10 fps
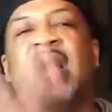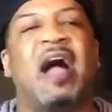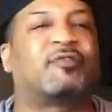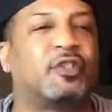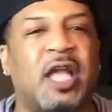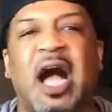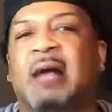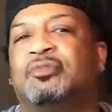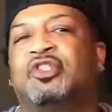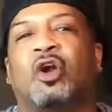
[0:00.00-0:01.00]
After
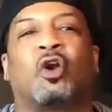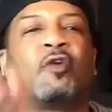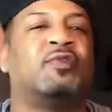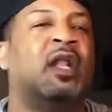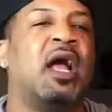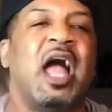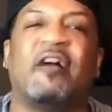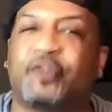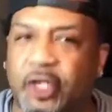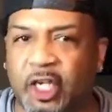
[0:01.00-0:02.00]
time served,
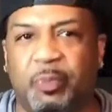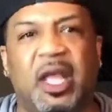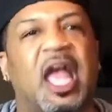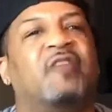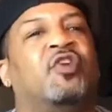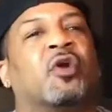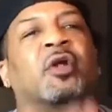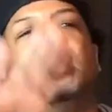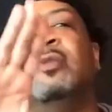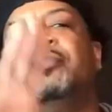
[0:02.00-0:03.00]
after good
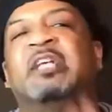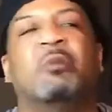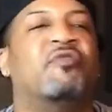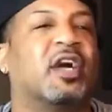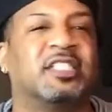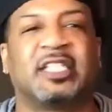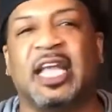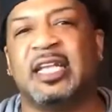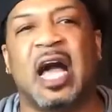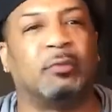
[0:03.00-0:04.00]
behavior, these motherfuckers is
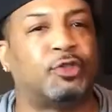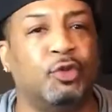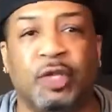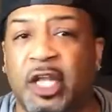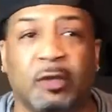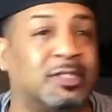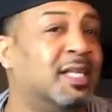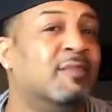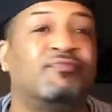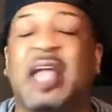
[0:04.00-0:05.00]
getting out in 2 years.
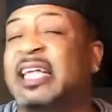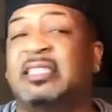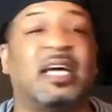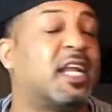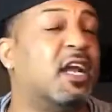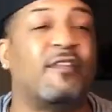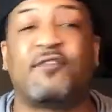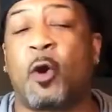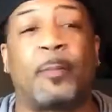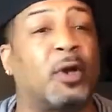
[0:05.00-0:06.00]
That's not enough
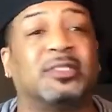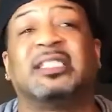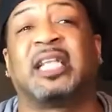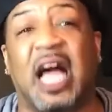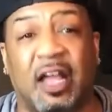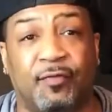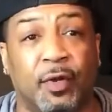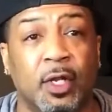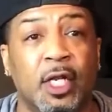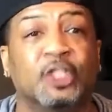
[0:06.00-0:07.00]
for a person's life.
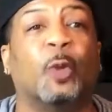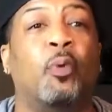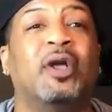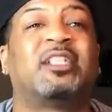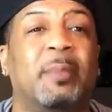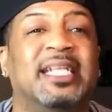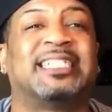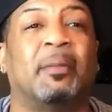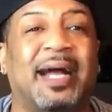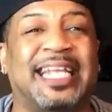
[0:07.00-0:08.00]
So point to me to
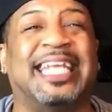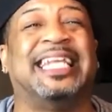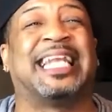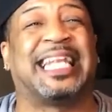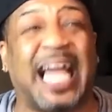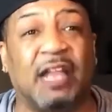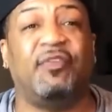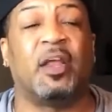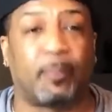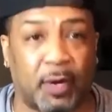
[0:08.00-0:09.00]
somebody getting life
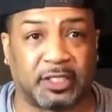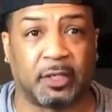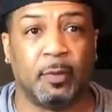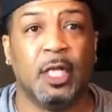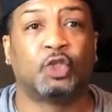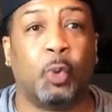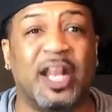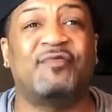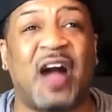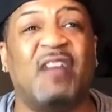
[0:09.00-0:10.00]
in prison.
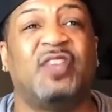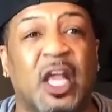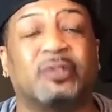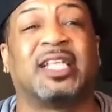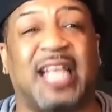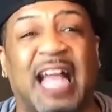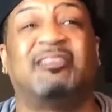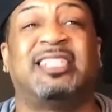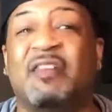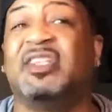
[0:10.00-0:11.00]
25 years of
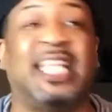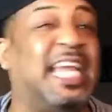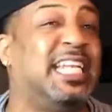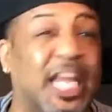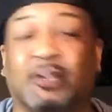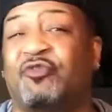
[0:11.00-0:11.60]
life, 17 years,